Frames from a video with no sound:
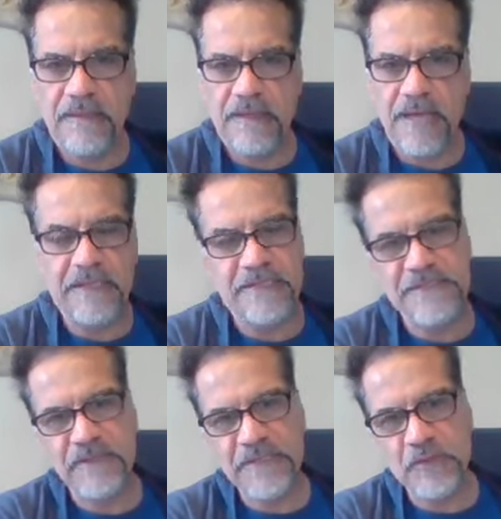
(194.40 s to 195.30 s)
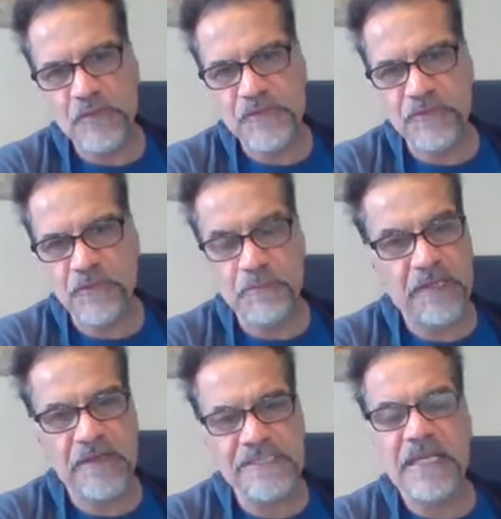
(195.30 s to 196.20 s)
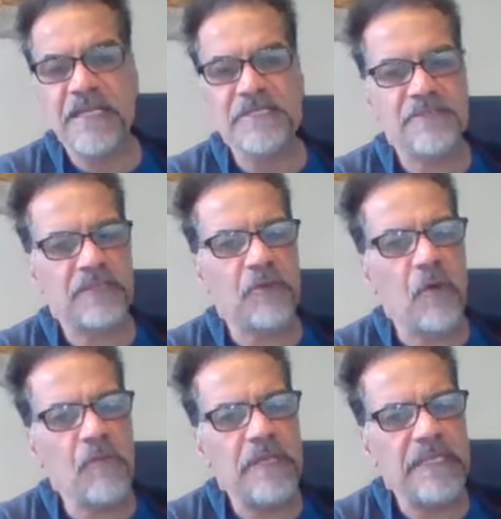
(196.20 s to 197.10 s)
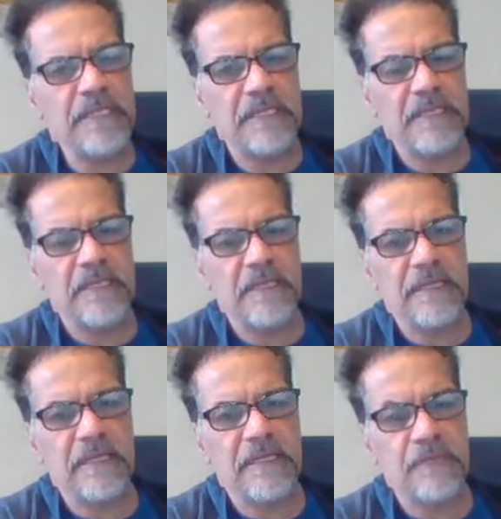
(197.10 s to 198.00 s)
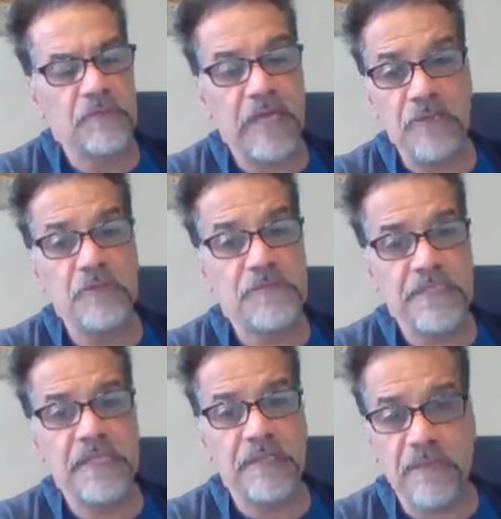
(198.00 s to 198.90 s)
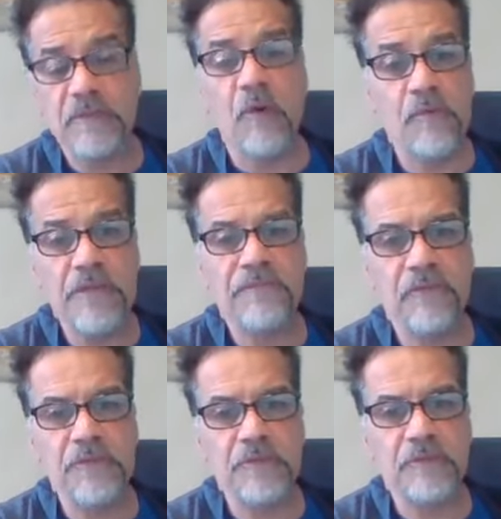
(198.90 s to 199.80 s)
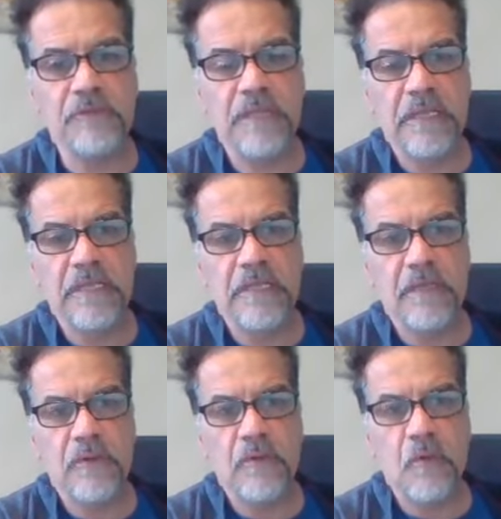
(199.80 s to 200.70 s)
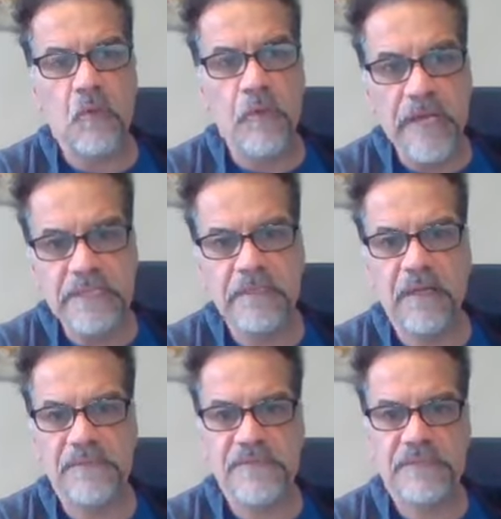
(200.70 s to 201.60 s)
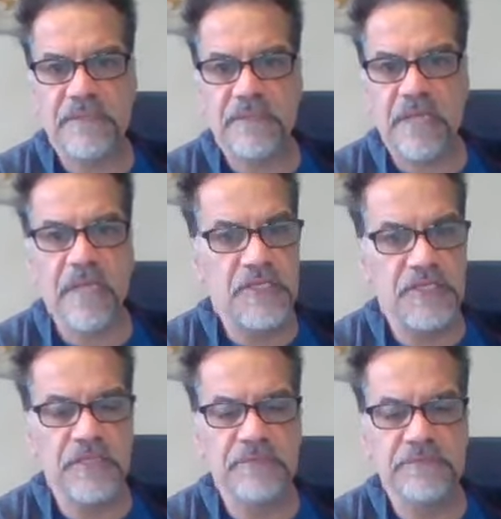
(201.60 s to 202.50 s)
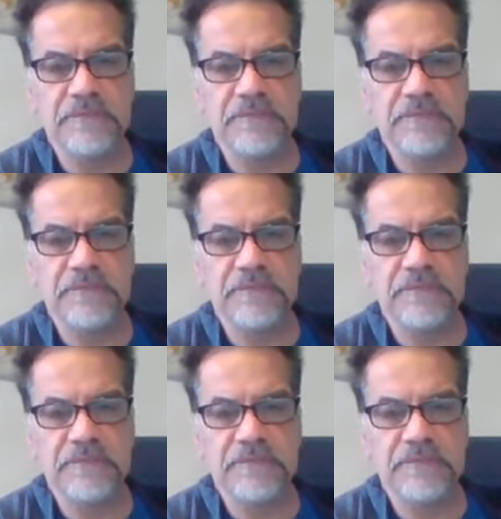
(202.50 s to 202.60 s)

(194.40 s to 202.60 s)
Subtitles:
And this is very useful, because it's not only, you can use it not only for your weight loss issue,